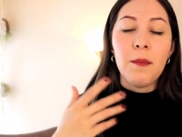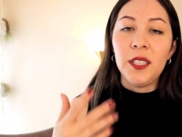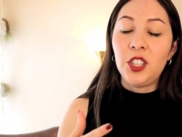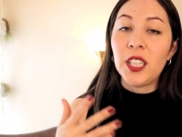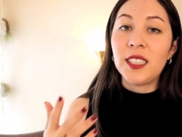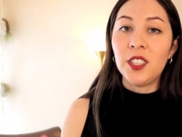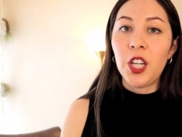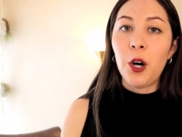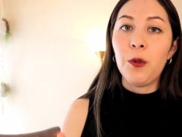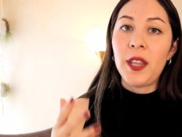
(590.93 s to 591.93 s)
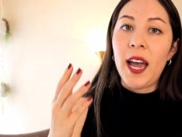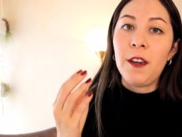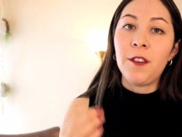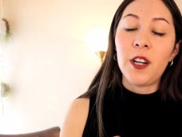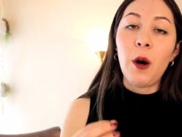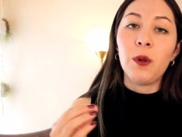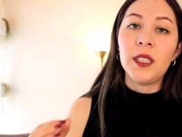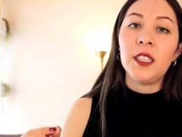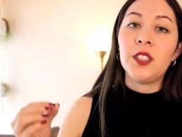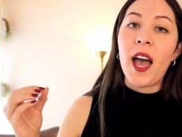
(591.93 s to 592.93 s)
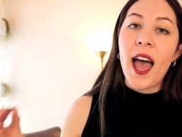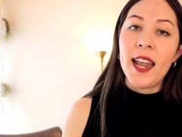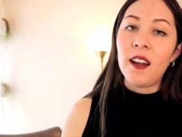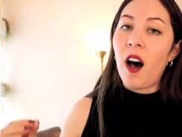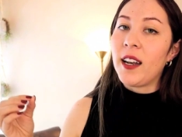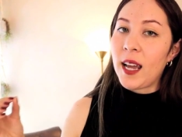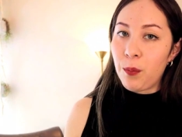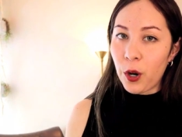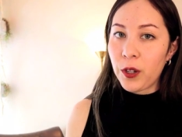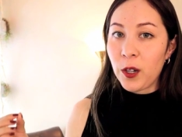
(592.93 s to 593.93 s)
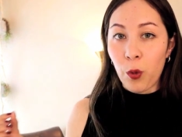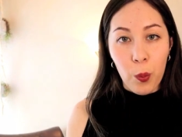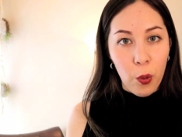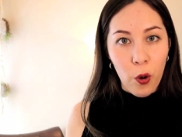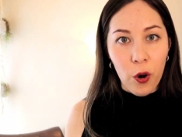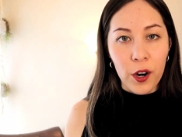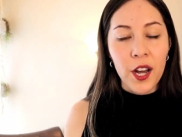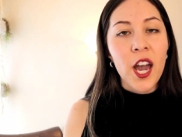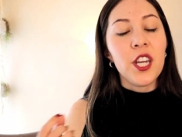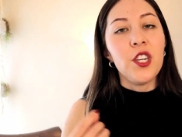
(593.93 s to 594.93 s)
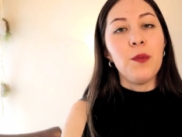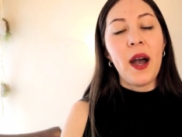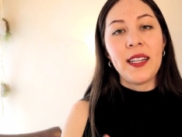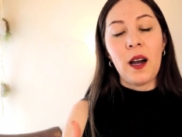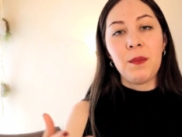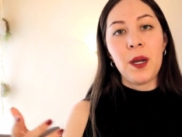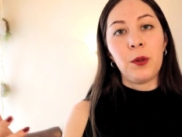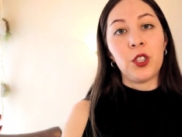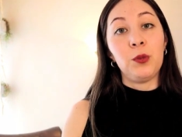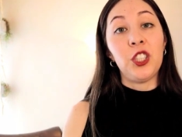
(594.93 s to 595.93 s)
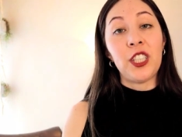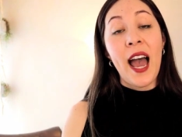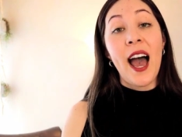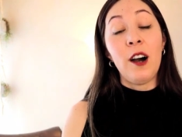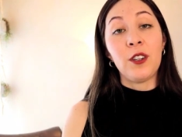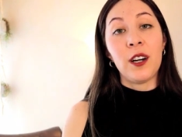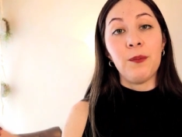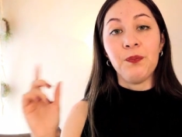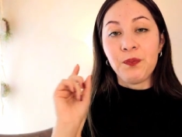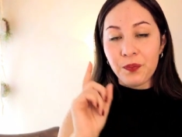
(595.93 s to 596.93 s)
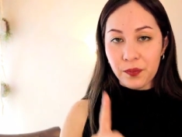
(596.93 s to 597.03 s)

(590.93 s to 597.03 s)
But just know that if you're not willing to end on a broken rapport, you might not be able to reach that outcome.